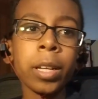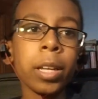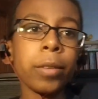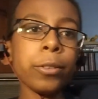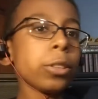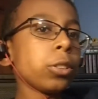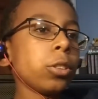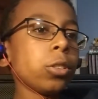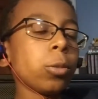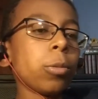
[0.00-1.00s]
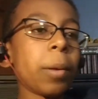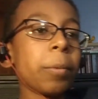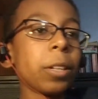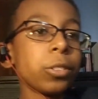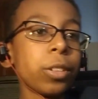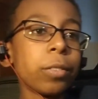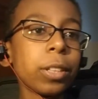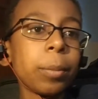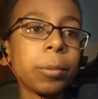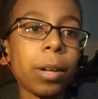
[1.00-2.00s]
If you just use your web browser and have a
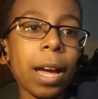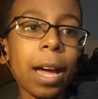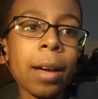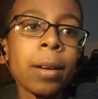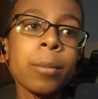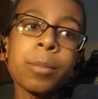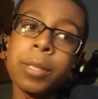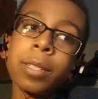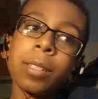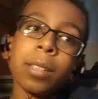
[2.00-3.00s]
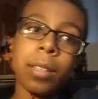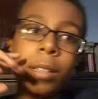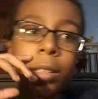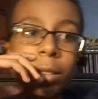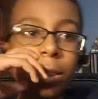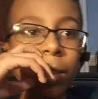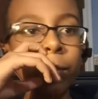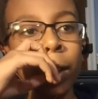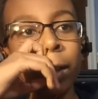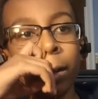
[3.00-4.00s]
couple apps and stuff
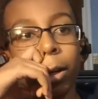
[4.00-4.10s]
that are